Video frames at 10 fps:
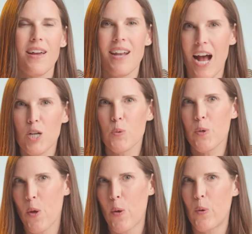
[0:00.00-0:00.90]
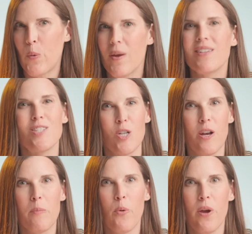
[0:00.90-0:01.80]
an actual home and
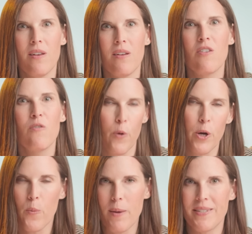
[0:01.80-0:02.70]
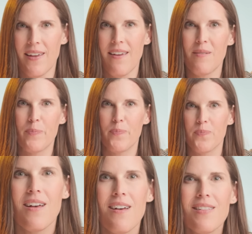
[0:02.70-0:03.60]
starting point for your website.
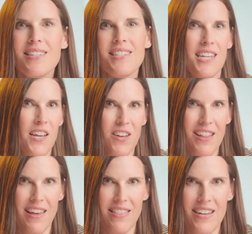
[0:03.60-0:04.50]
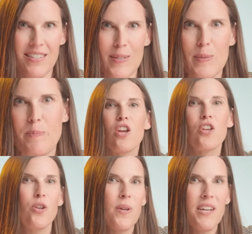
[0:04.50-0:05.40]
Let's think of it like this.
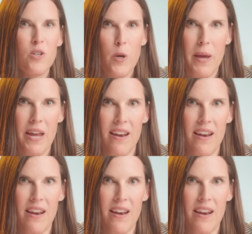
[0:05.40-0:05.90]
You need a domain